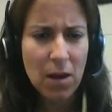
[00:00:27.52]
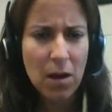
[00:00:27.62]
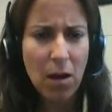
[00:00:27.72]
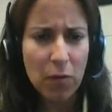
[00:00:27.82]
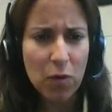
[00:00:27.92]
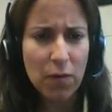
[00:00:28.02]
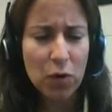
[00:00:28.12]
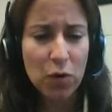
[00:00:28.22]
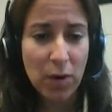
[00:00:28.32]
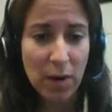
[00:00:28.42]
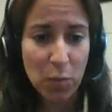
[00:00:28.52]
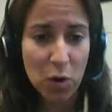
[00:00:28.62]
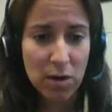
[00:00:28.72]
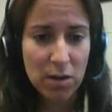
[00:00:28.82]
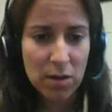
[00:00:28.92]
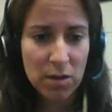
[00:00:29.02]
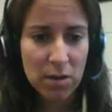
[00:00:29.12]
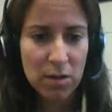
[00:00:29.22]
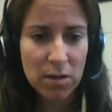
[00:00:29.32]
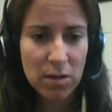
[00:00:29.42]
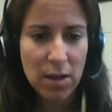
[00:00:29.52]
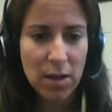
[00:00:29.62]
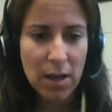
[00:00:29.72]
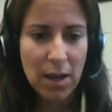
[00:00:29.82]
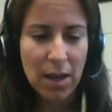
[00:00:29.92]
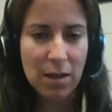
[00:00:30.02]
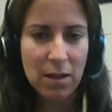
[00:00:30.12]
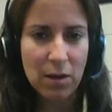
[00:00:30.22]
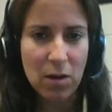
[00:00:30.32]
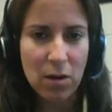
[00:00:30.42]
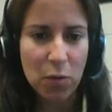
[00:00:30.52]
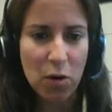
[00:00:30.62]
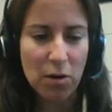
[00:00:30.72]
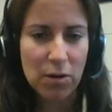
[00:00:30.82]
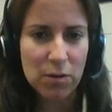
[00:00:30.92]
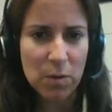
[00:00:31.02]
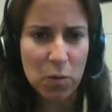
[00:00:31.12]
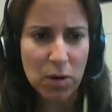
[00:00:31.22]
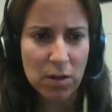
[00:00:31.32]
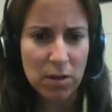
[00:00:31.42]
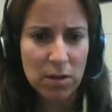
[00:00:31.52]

Hover over grade book and click on Progress Report.